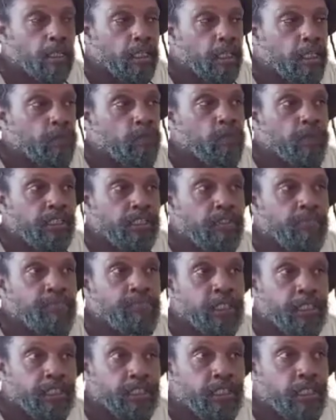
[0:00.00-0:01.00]
You wouldn't
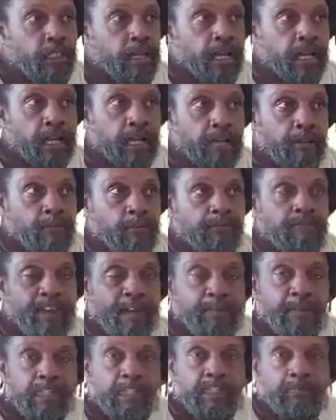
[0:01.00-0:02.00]
put
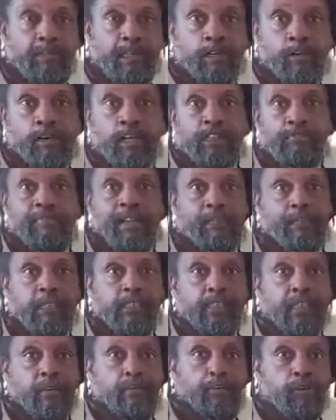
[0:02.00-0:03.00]
rabbits, because
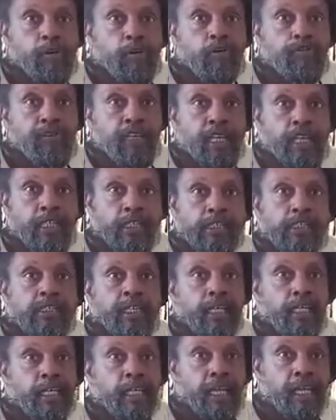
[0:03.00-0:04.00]
rabbits are both in
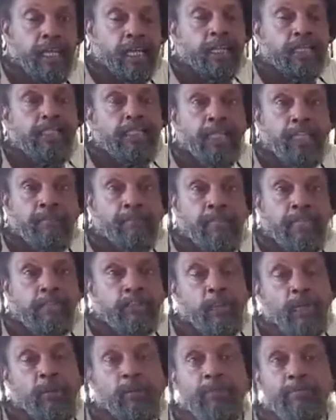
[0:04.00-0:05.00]
set A and set B, so
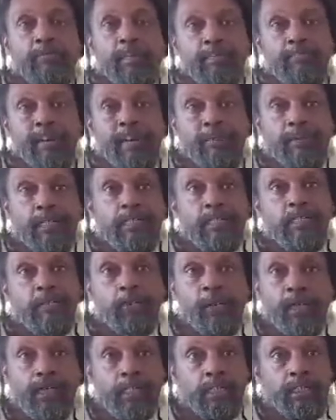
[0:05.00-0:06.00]
you wouldn't put rabbits
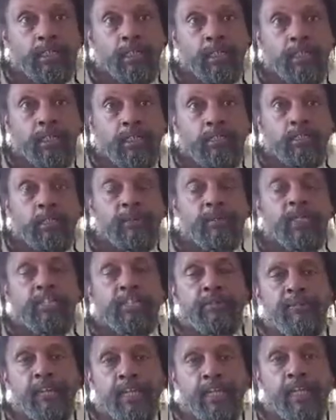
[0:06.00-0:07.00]
twice. So I'll
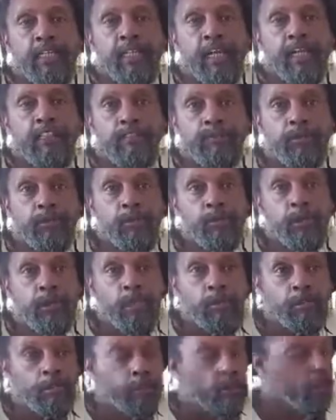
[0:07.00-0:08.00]
explain that as we go
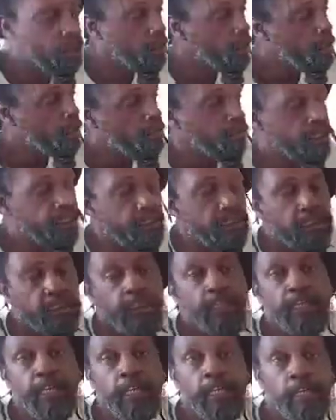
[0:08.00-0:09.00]
along. So this is your
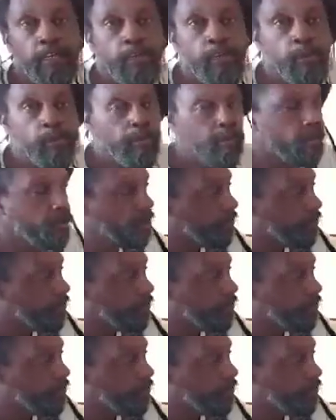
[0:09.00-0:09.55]
second note.